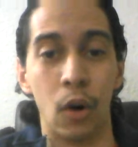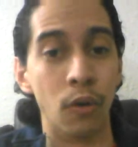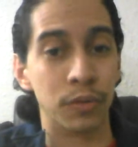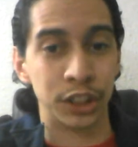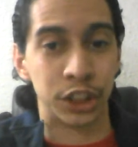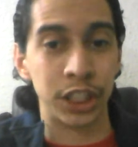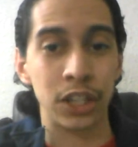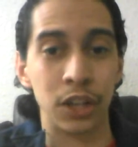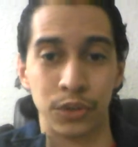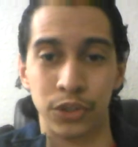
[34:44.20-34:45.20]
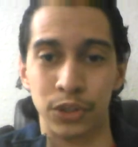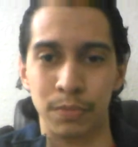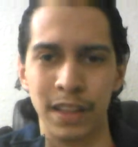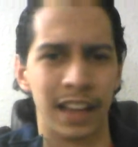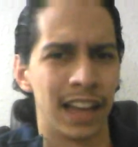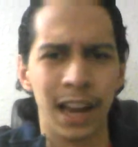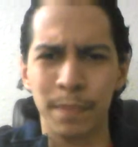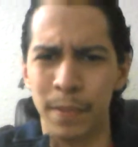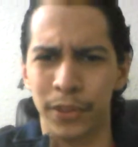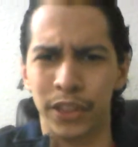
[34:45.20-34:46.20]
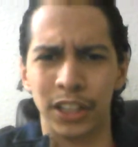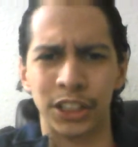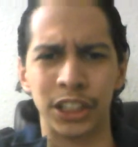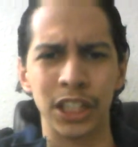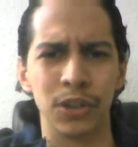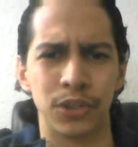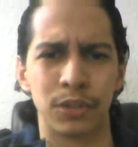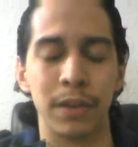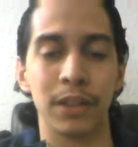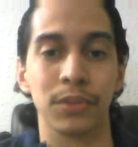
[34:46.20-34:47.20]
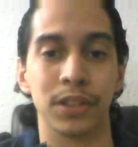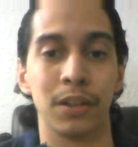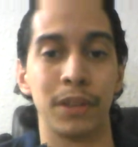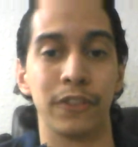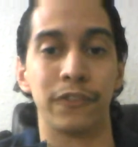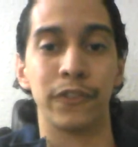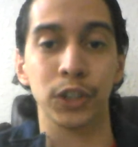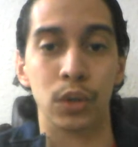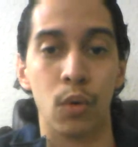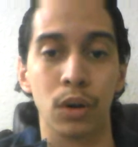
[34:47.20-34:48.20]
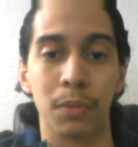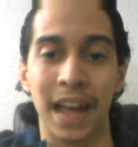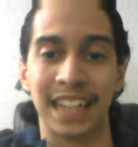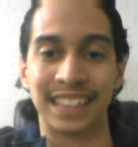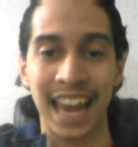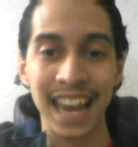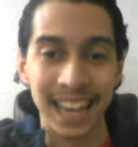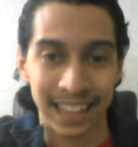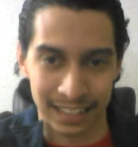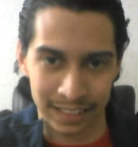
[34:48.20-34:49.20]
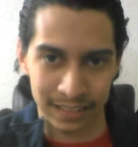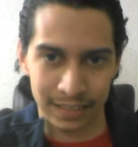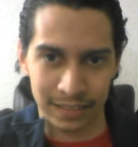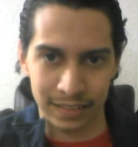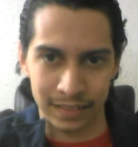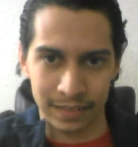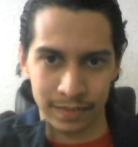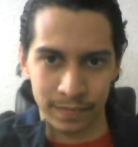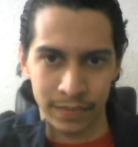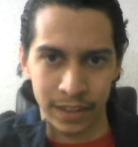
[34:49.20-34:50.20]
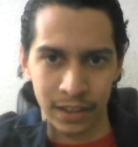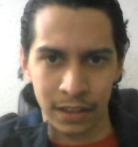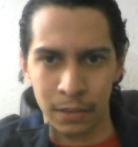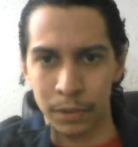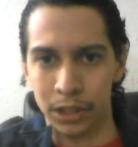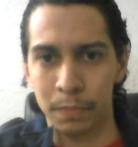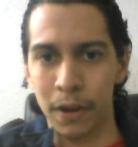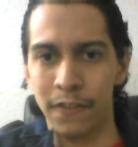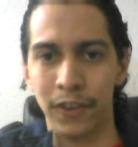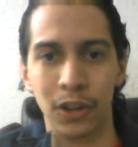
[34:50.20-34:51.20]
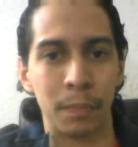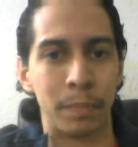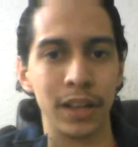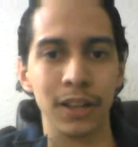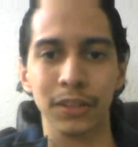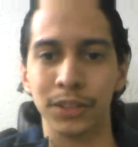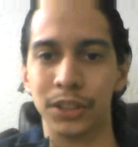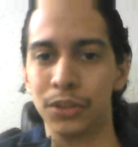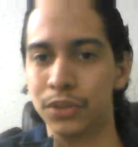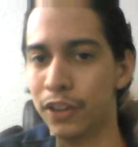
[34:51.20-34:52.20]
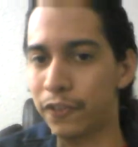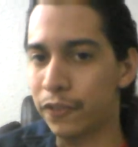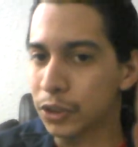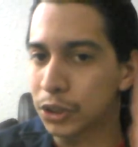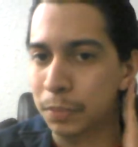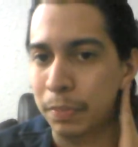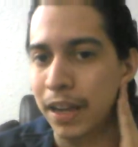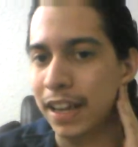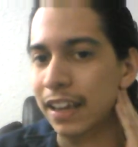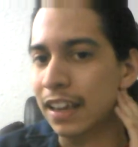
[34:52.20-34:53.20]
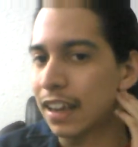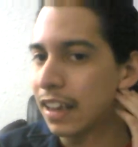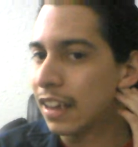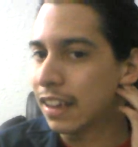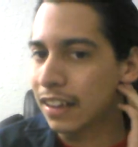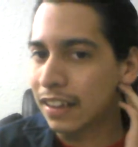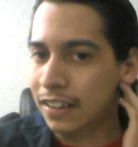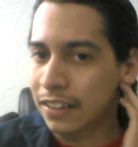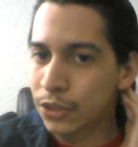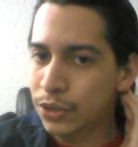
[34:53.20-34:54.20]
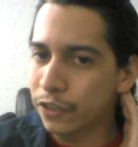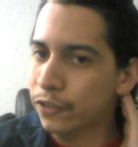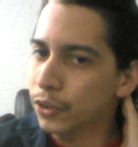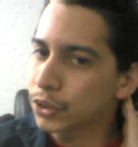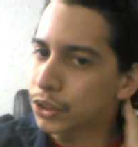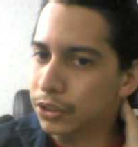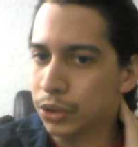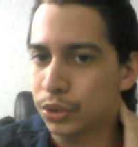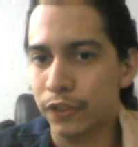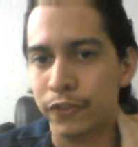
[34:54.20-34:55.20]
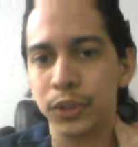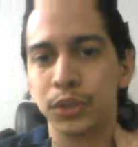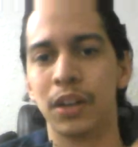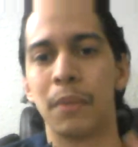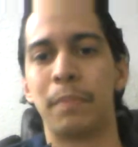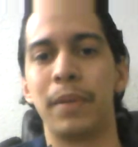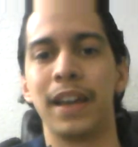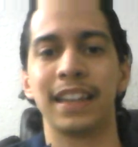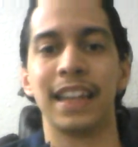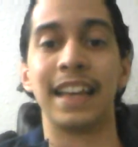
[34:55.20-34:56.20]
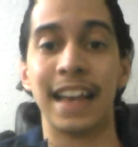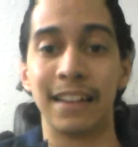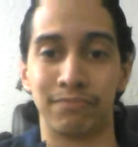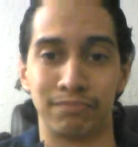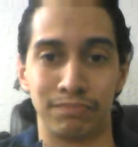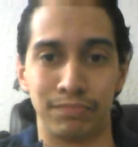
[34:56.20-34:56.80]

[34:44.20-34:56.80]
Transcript: over Geno Smith. A lot of people thought Geno Smith was going to be the first quarterback taken. But the Buffalo Bills used their first pick, used their first round pick, and they get